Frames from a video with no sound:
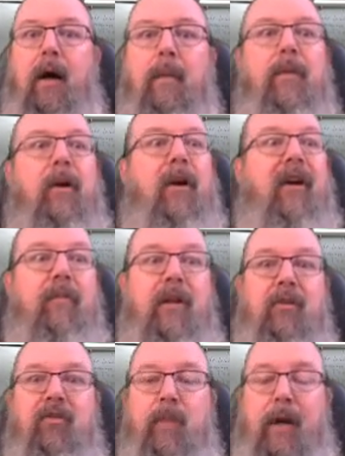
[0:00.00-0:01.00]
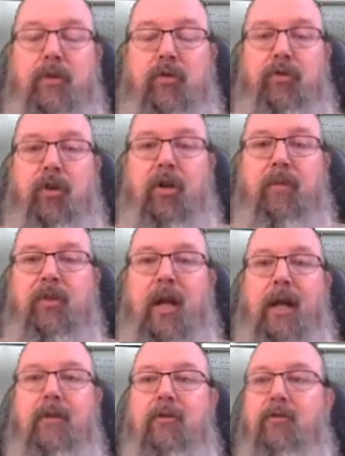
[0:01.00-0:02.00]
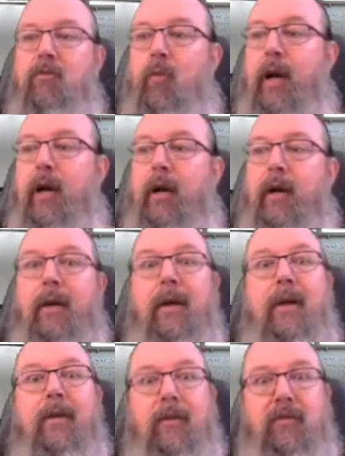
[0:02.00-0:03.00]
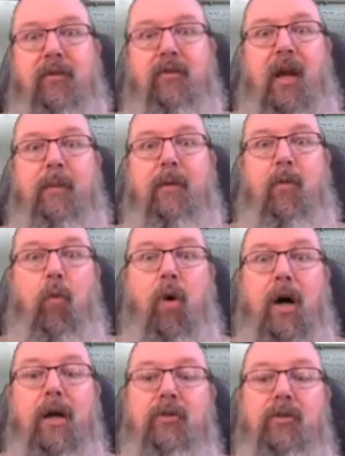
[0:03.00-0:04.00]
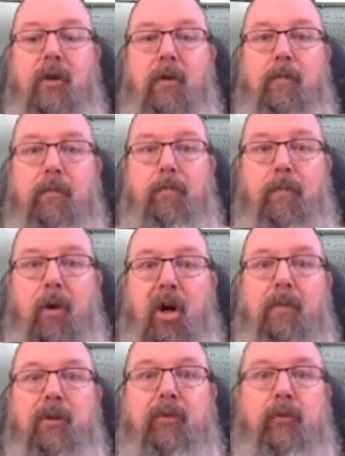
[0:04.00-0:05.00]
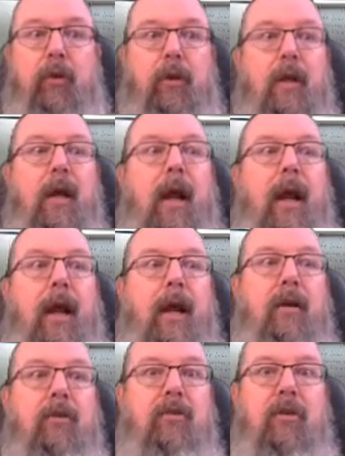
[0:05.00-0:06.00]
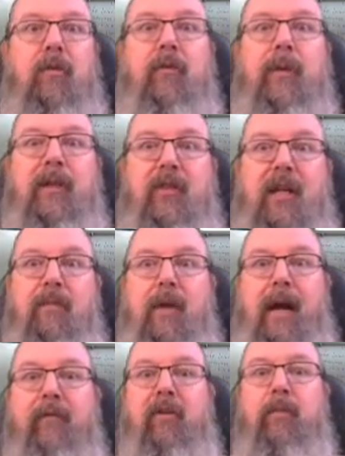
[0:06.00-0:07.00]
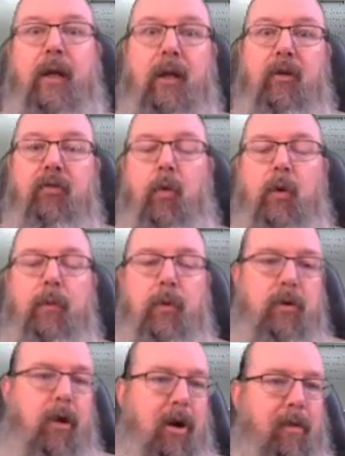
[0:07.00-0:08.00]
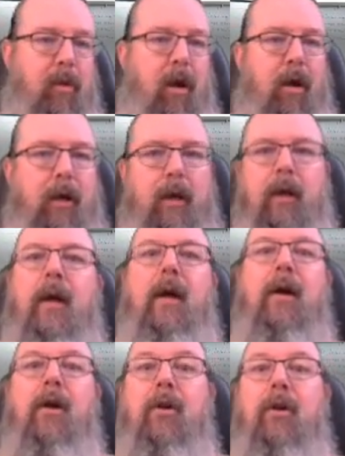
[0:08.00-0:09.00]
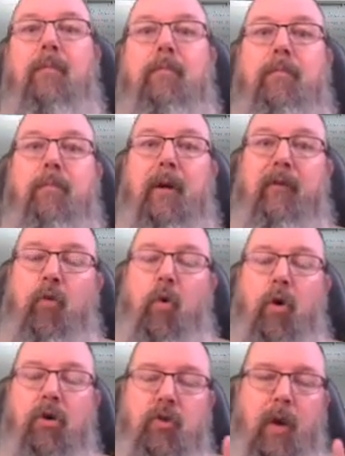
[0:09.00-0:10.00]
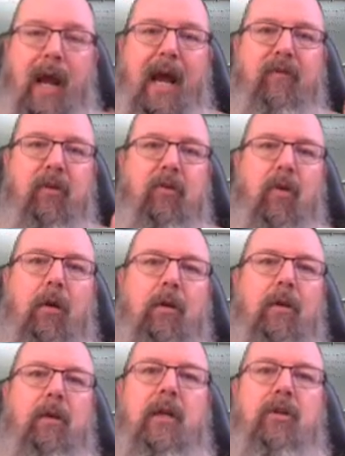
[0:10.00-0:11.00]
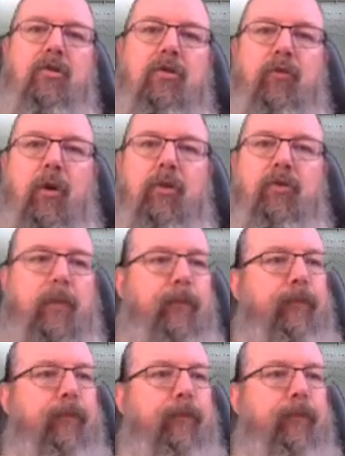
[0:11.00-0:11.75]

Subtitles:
There have been special circumstances where this assignment was purposeful and it should have been seen by everybody, so we put it on a blog. But of course, you have to talk to the teachers first.